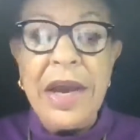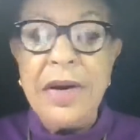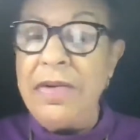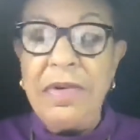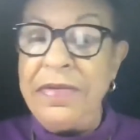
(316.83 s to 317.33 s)
and
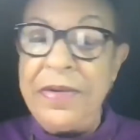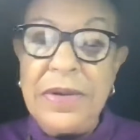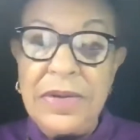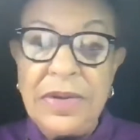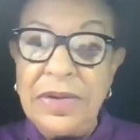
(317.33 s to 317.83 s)
her
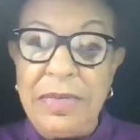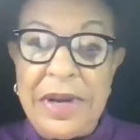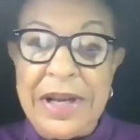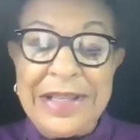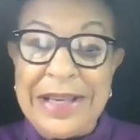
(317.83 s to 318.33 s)
refusal to
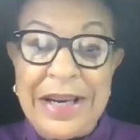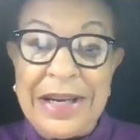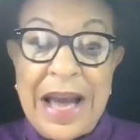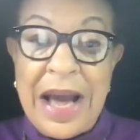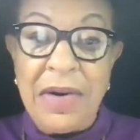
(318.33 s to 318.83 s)
be sitting
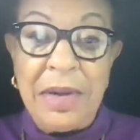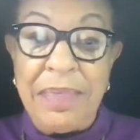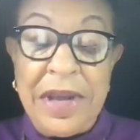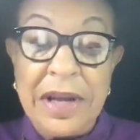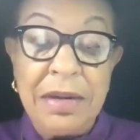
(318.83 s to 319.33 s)
down and
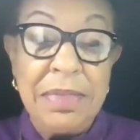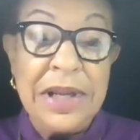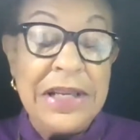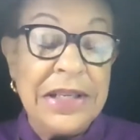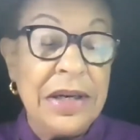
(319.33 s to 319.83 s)
being
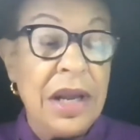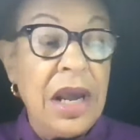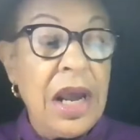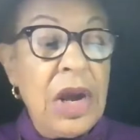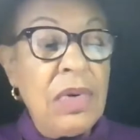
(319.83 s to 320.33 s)
complacent.
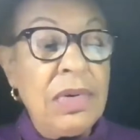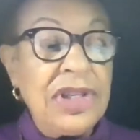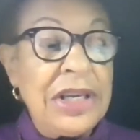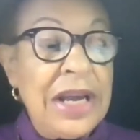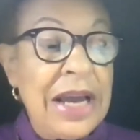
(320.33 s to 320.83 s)
Well, when
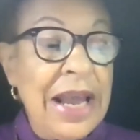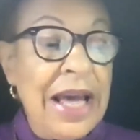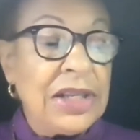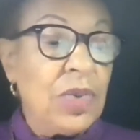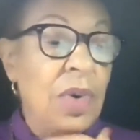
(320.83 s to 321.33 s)
she died,
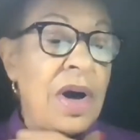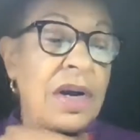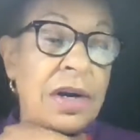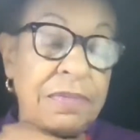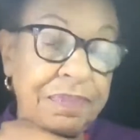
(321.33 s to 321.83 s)
Alice
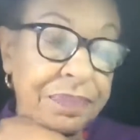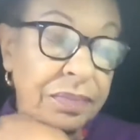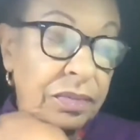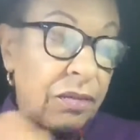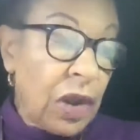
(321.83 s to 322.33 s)
Walker
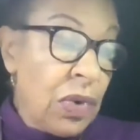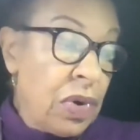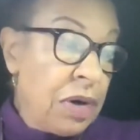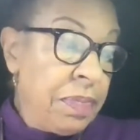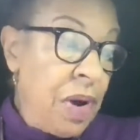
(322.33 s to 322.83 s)

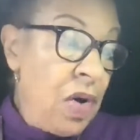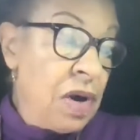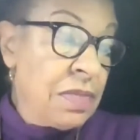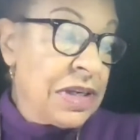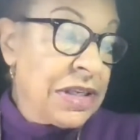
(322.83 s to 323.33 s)
wrote a
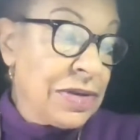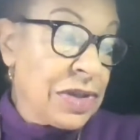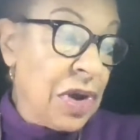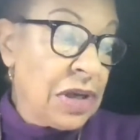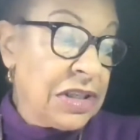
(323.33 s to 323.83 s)
poem, and it's
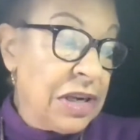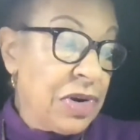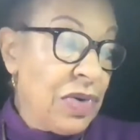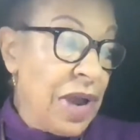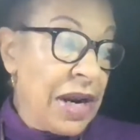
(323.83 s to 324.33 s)
called
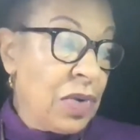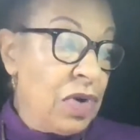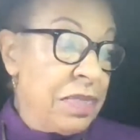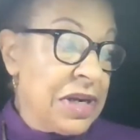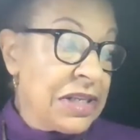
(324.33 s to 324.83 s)
Democratic
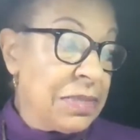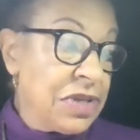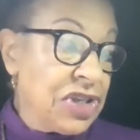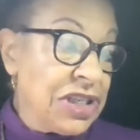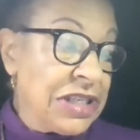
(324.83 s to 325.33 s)
Womanism,
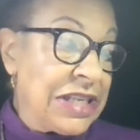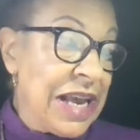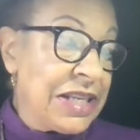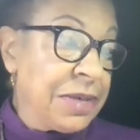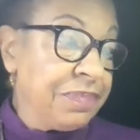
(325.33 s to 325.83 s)
and she
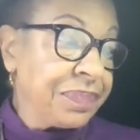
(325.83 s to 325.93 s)
says,